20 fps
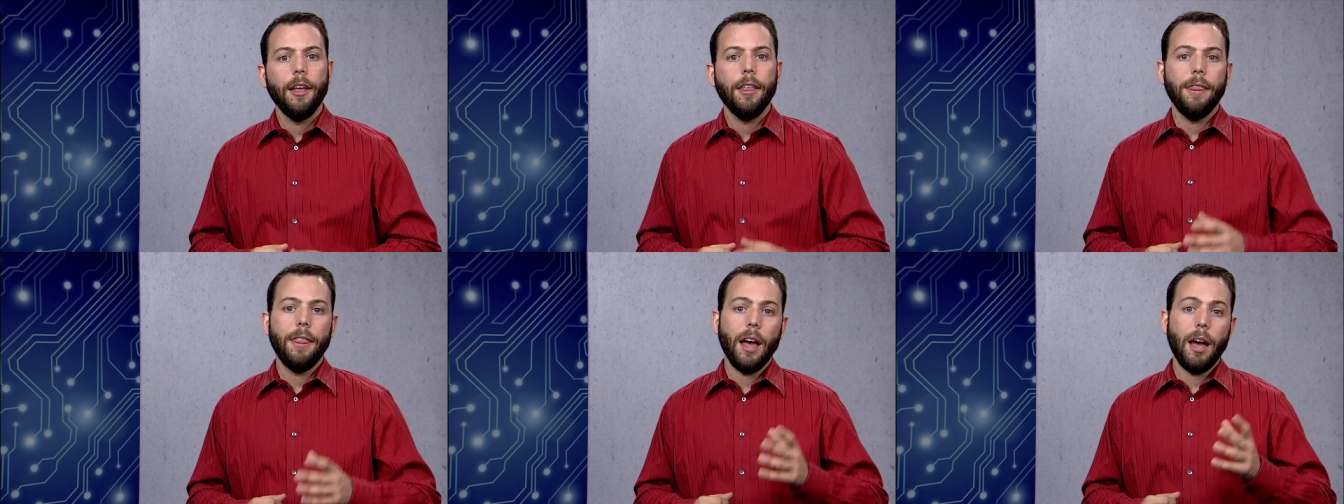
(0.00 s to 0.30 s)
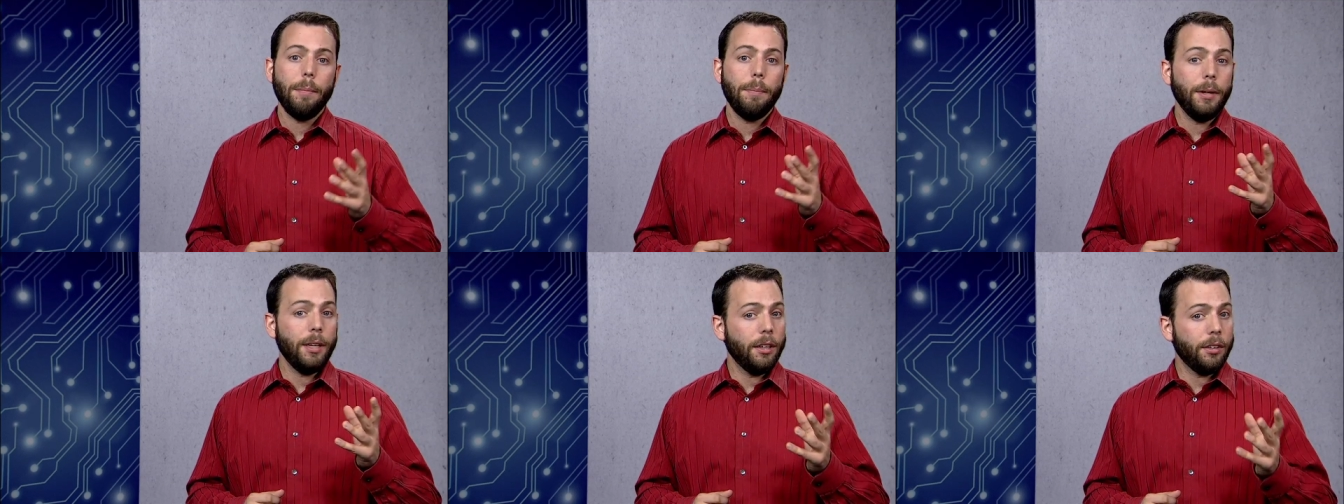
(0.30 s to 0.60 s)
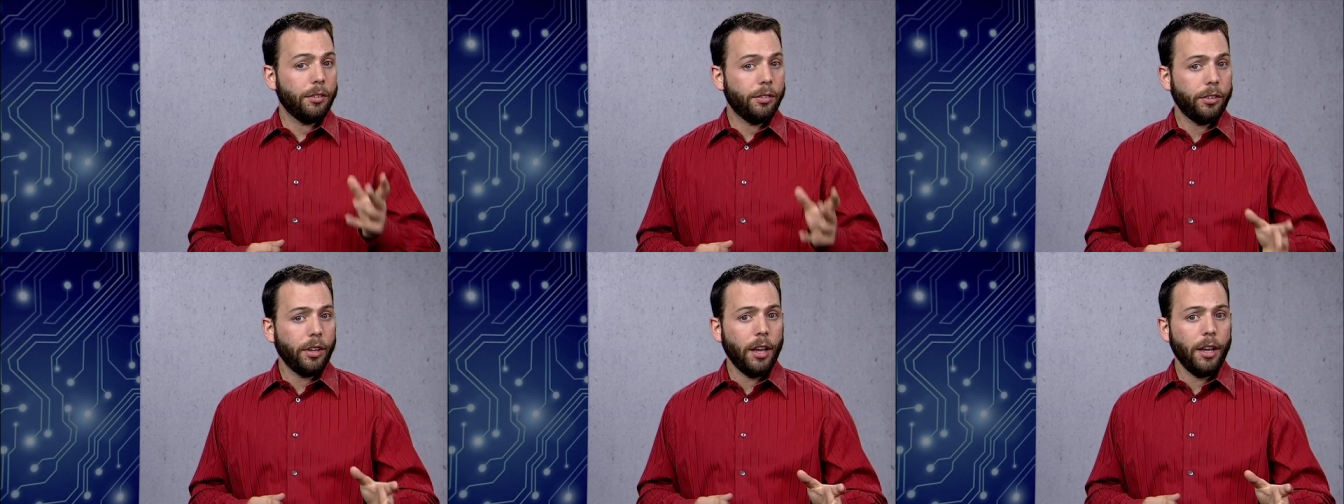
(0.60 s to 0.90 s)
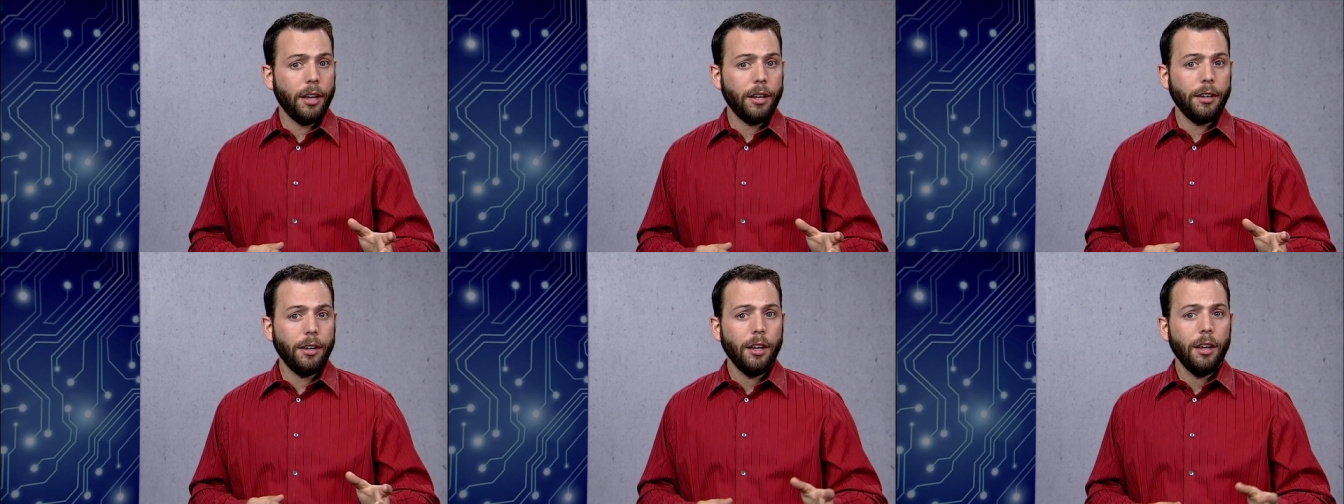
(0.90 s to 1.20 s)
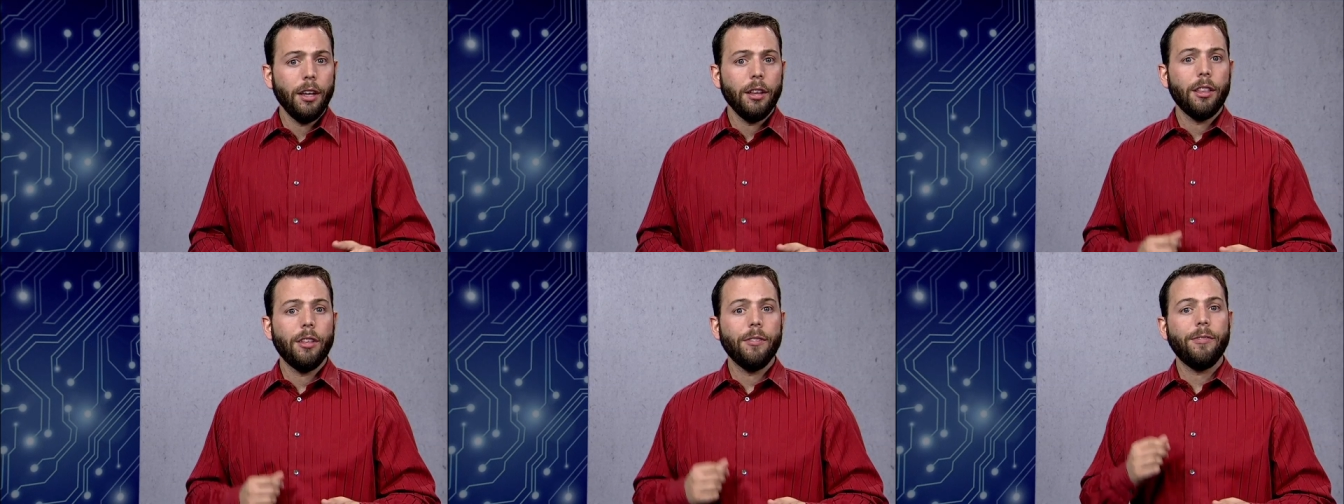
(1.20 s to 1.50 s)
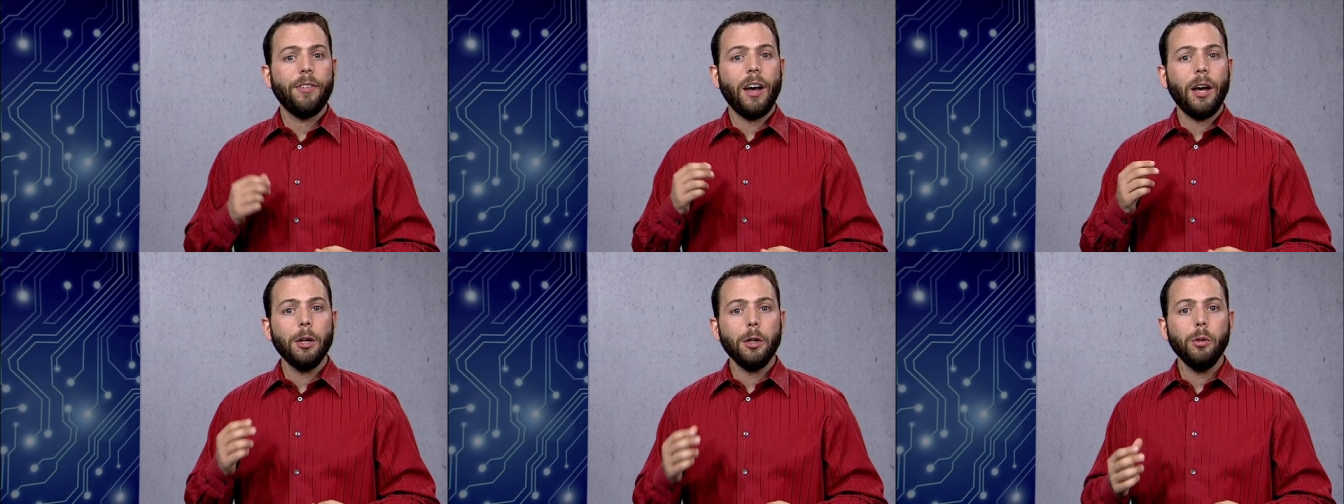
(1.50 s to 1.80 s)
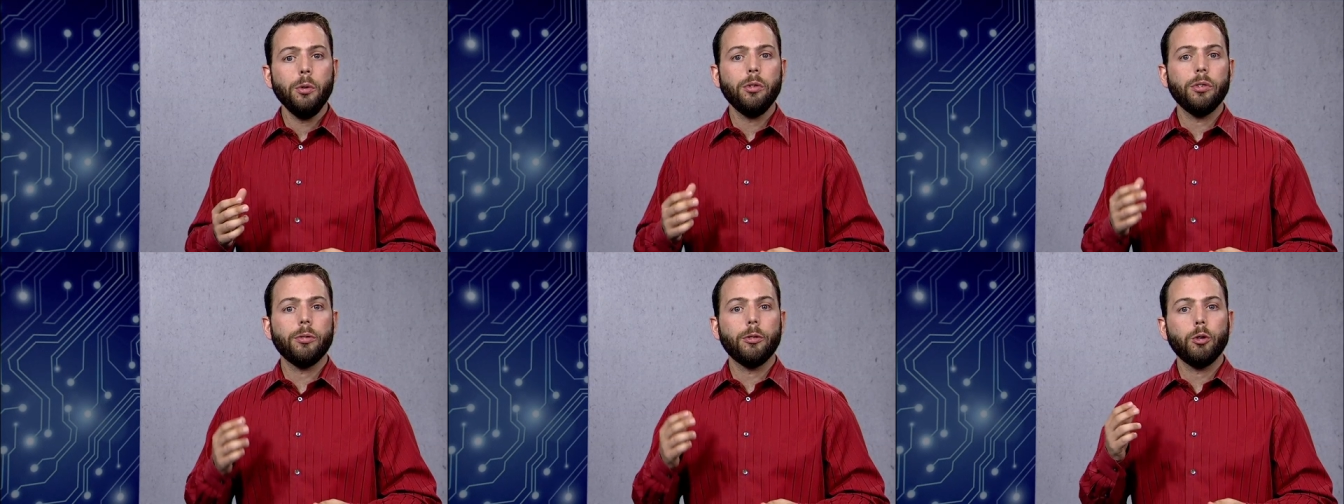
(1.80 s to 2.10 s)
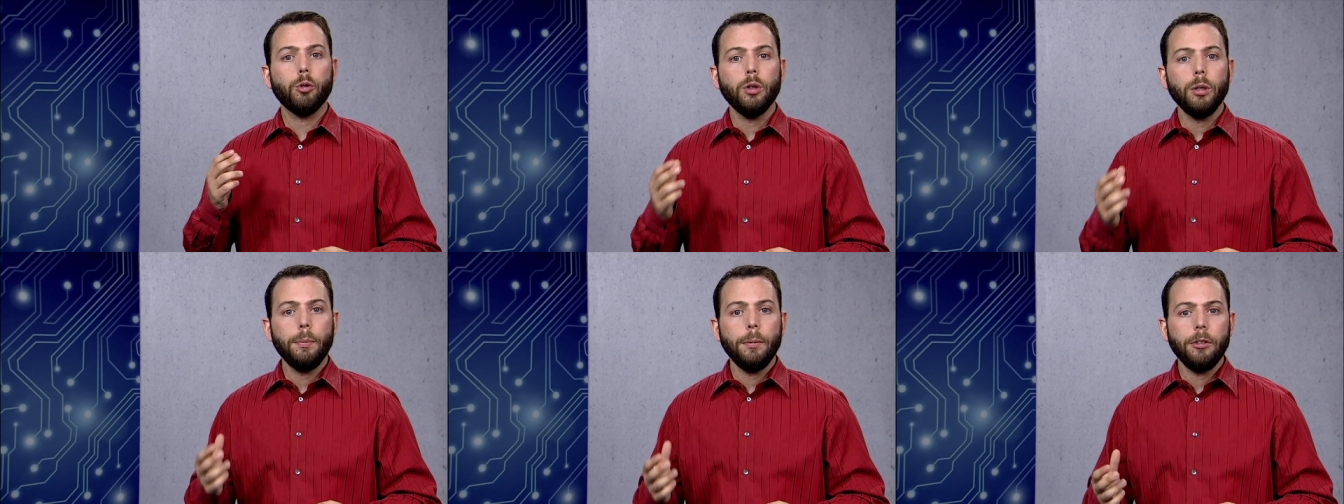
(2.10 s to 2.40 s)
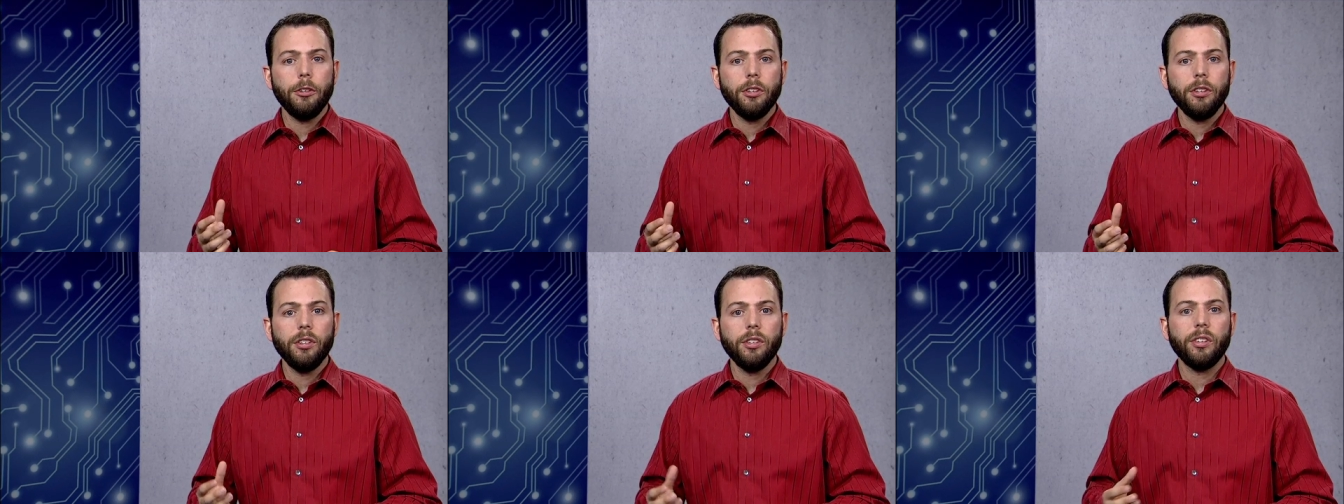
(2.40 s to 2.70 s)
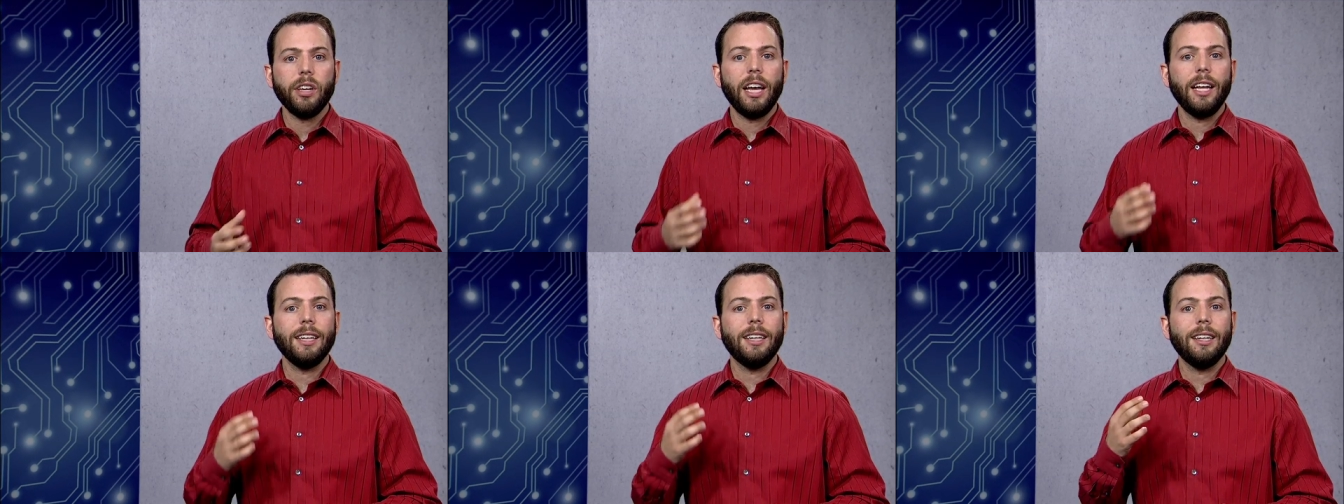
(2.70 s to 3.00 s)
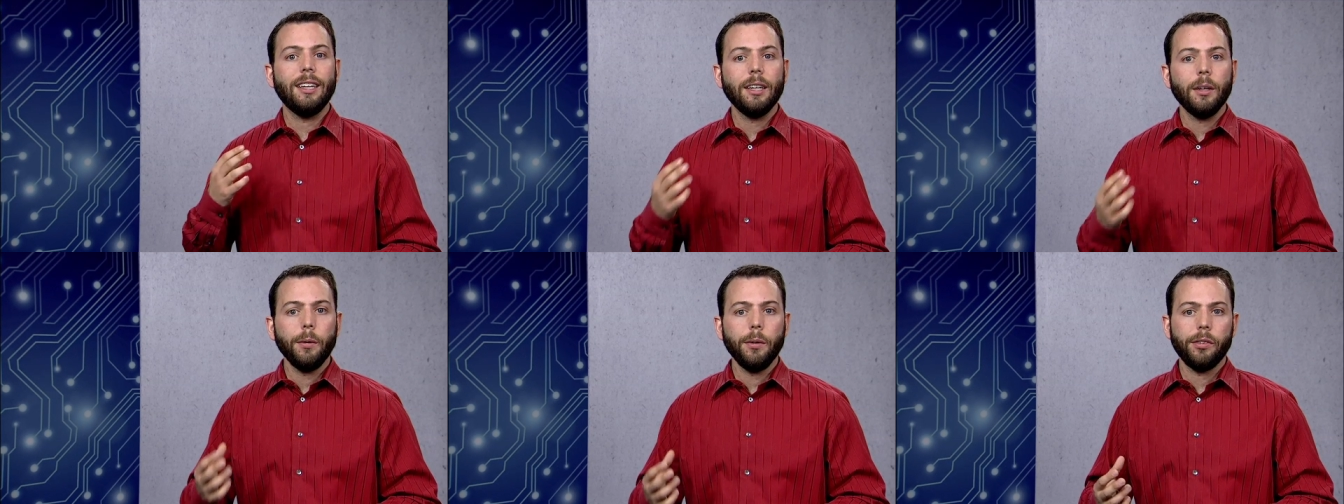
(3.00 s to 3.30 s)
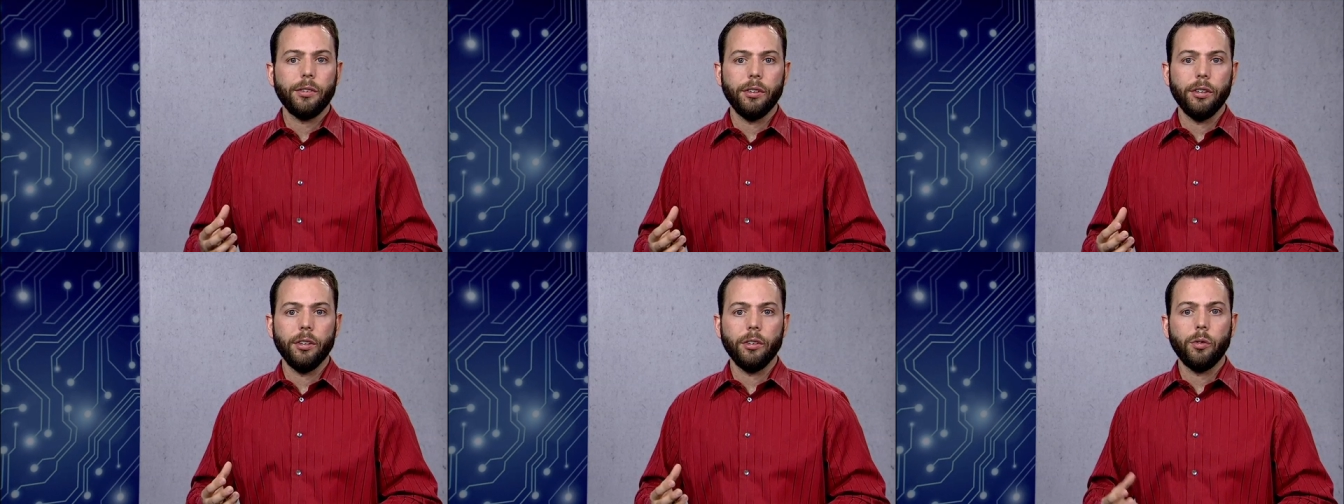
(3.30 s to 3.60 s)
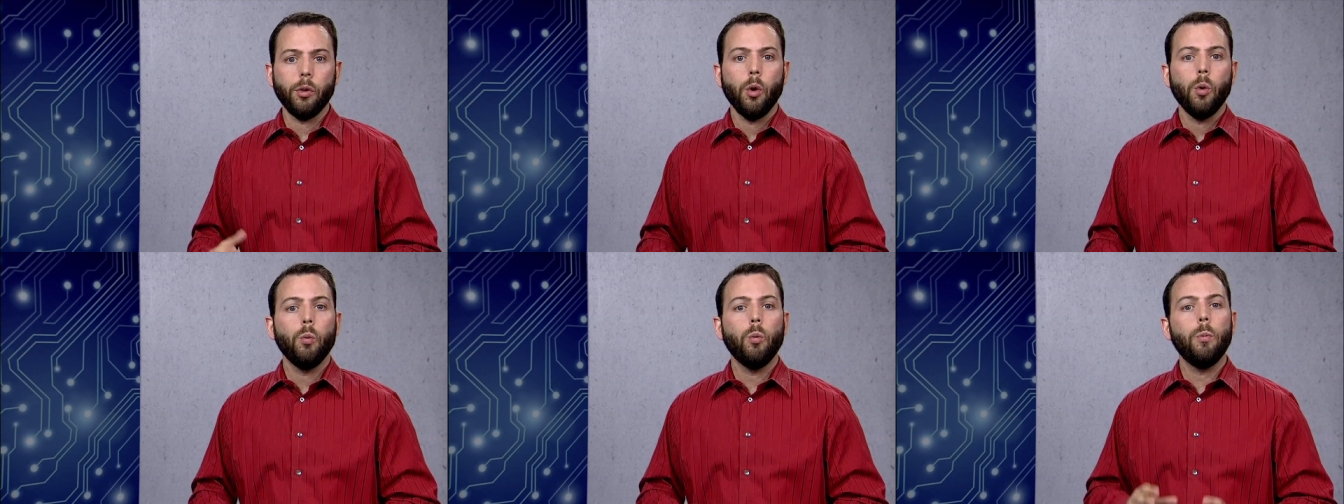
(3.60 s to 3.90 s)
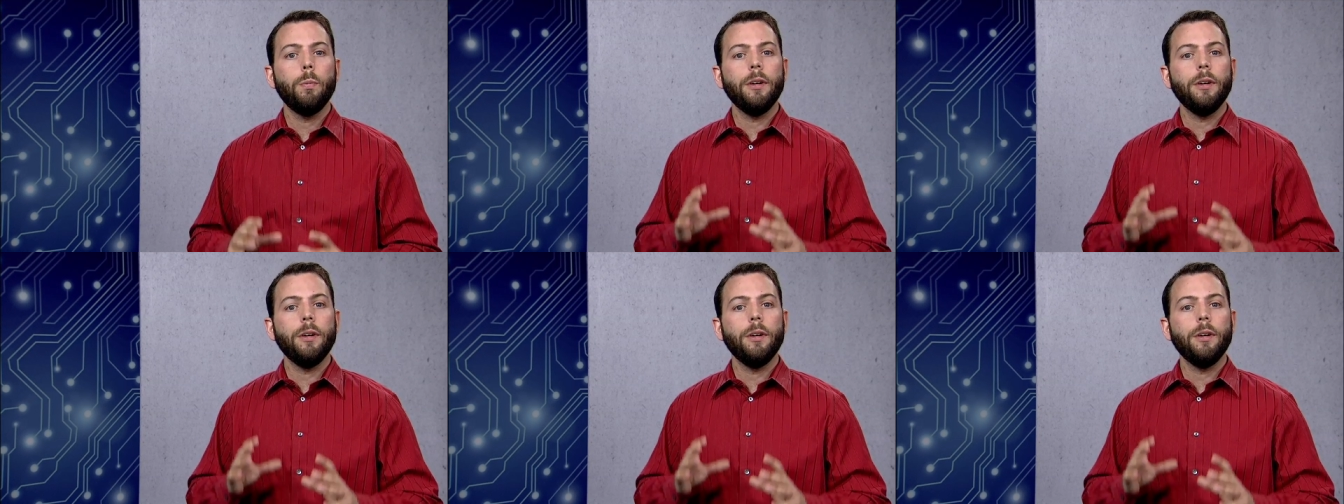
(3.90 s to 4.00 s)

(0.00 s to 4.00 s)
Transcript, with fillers: That being said, the values of creepages and clearances will